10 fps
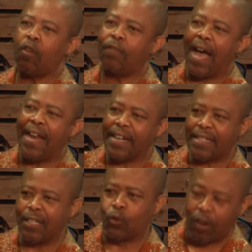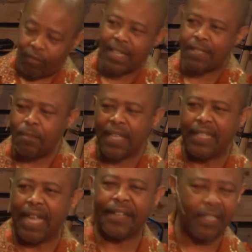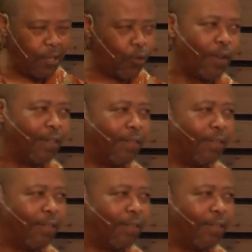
of 112, let's make it 112.